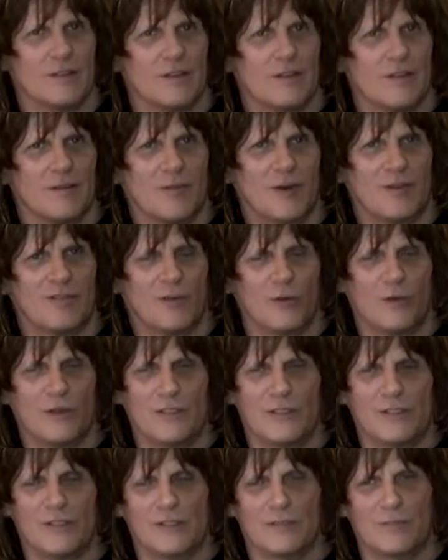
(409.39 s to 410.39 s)
My
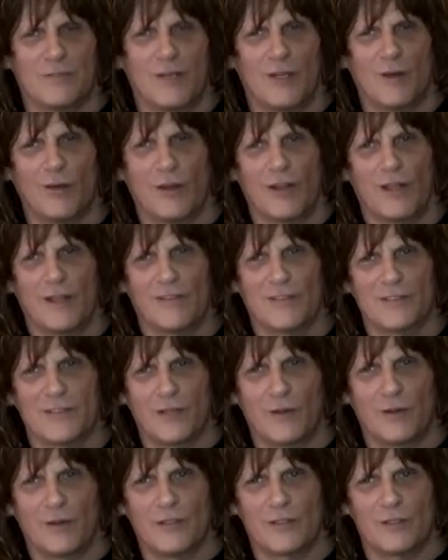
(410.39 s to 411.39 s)
voice, my whole life has
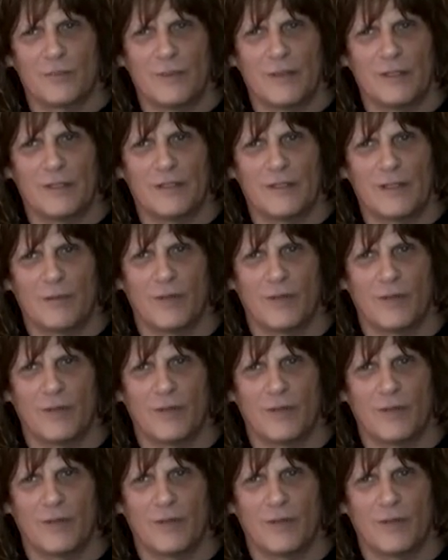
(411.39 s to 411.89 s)
always been,